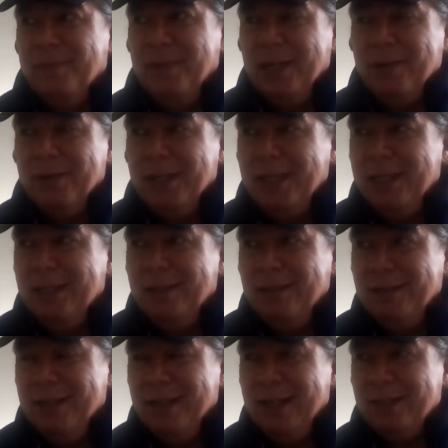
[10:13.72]

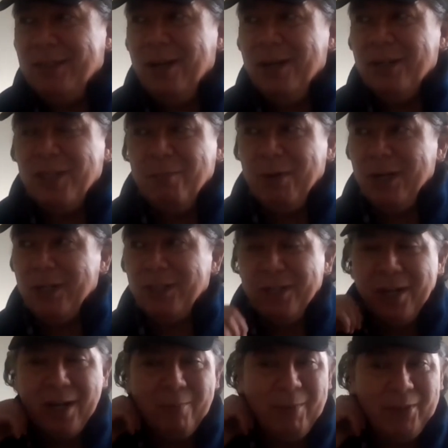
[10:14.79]
very, it's hard to
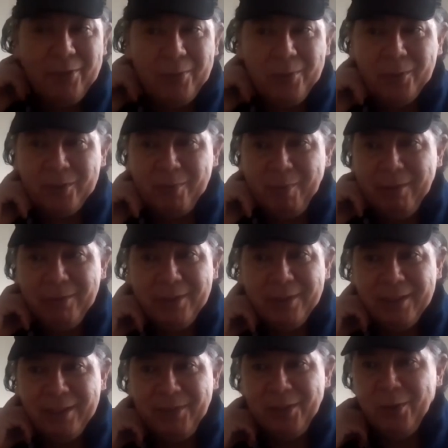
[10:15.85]
march an army through those
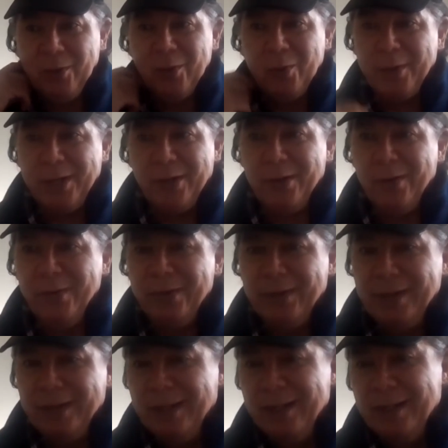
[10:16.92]
mountains if you don't know where you're
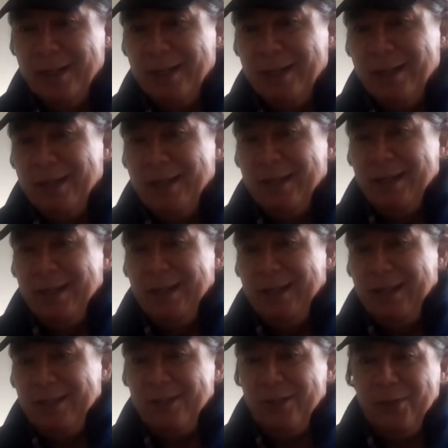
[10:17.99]
going.
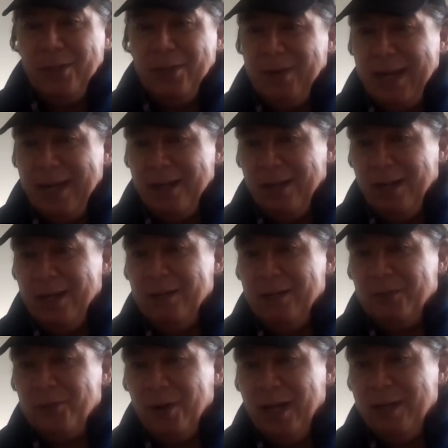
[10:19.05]
And so you had a
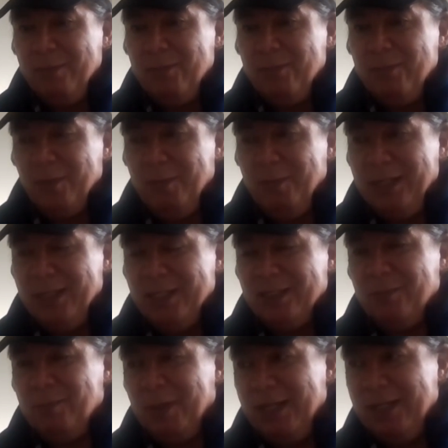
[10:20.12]
lot of tribes who were
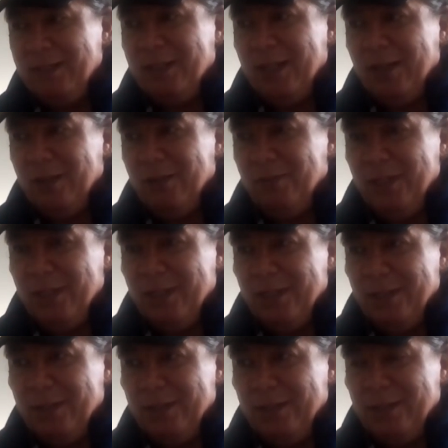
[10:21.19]
being displaced out of
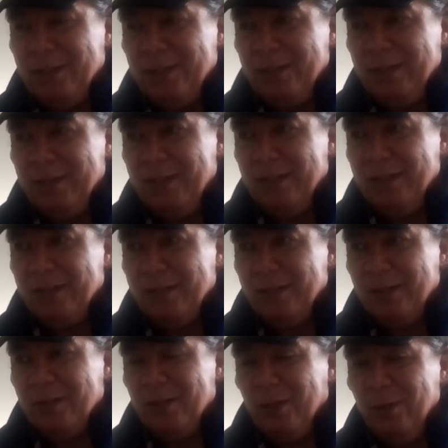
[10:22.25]
the
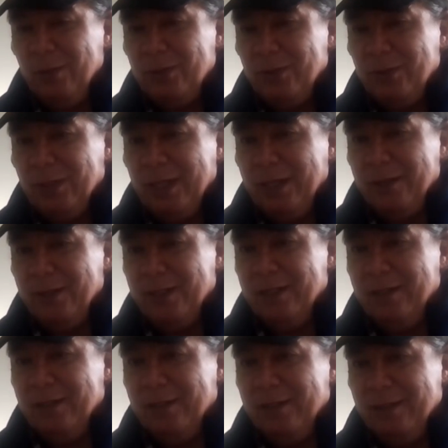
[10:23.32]
coastal
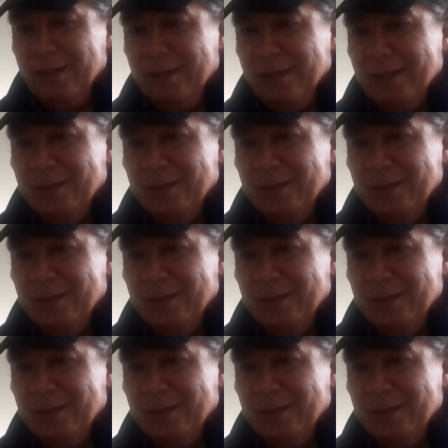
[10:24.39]
area,